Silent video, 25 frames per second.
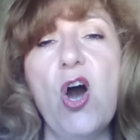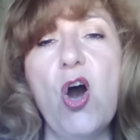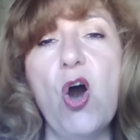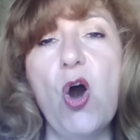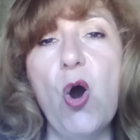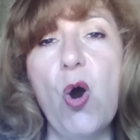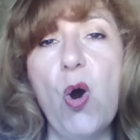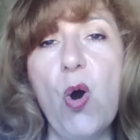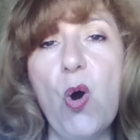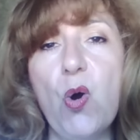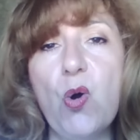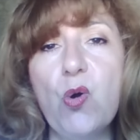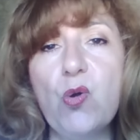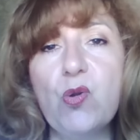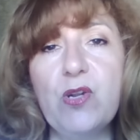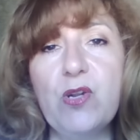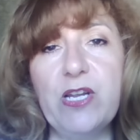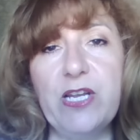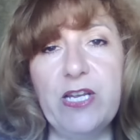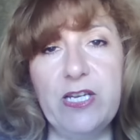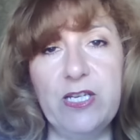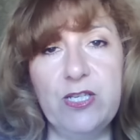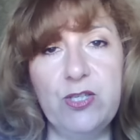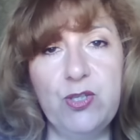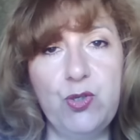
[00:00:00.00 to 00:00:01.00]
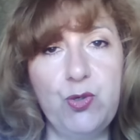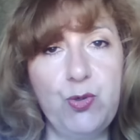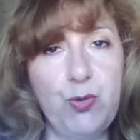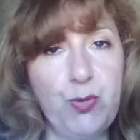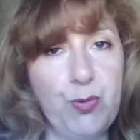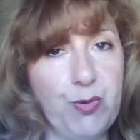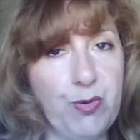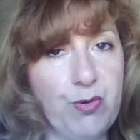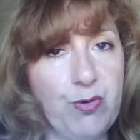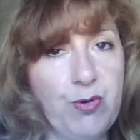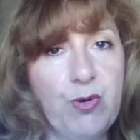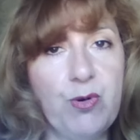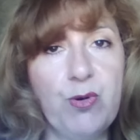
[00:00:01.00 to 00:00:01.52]
only
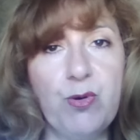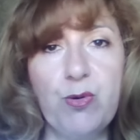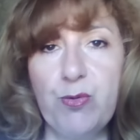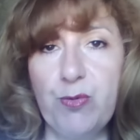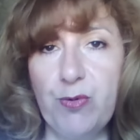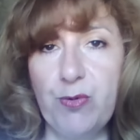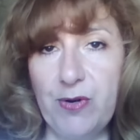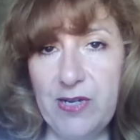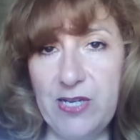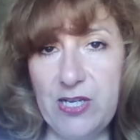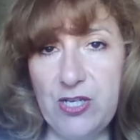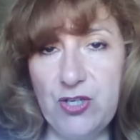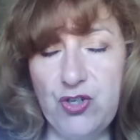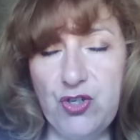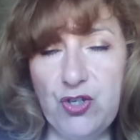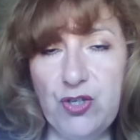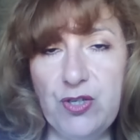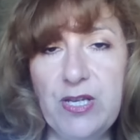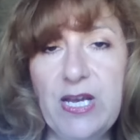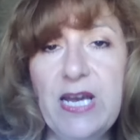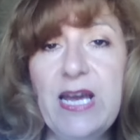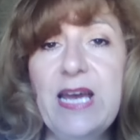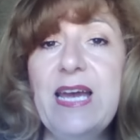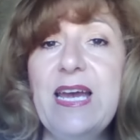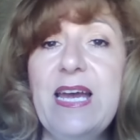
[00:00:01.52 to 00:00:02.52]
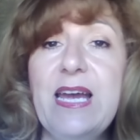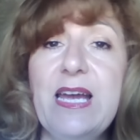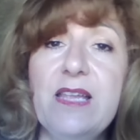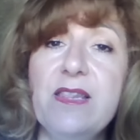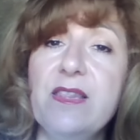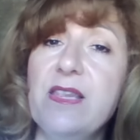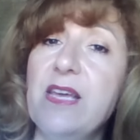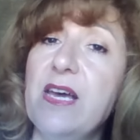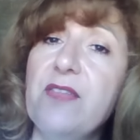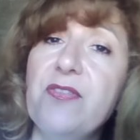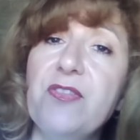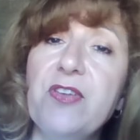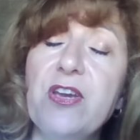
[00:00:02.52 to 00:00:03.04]
true religion
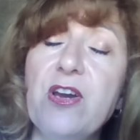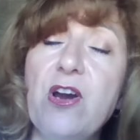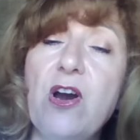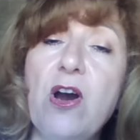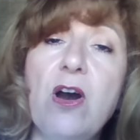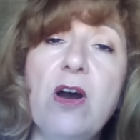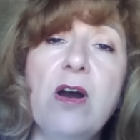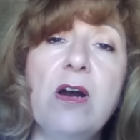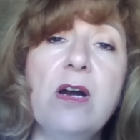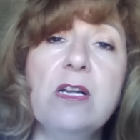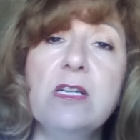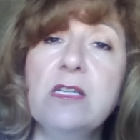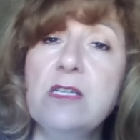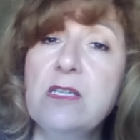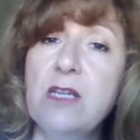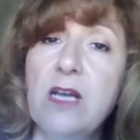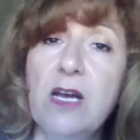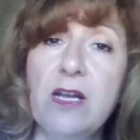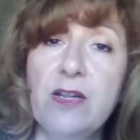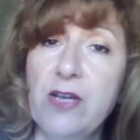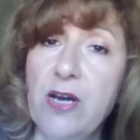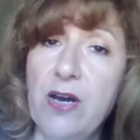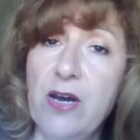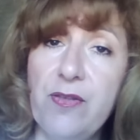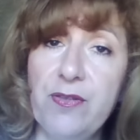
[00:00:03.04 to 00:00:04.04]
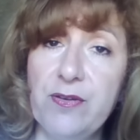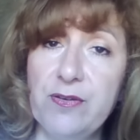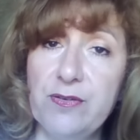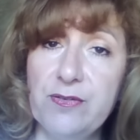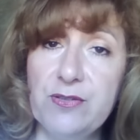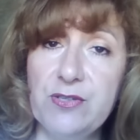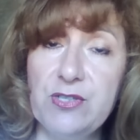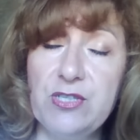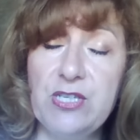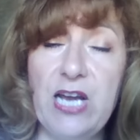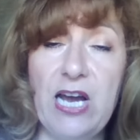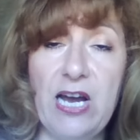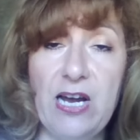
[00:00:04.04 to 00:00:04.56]
and that there are none
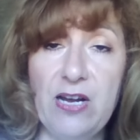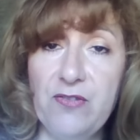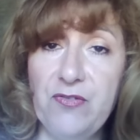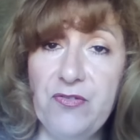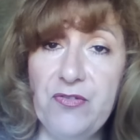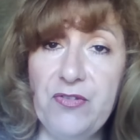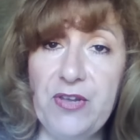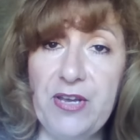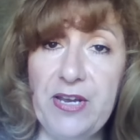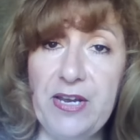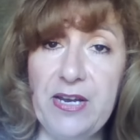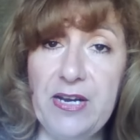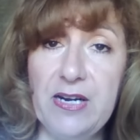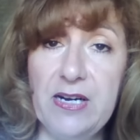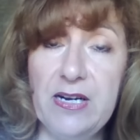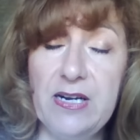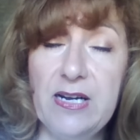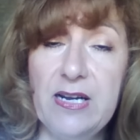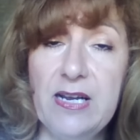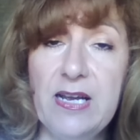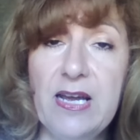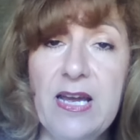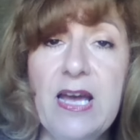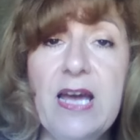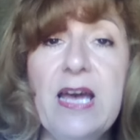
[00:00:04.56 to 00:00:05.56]
others out there.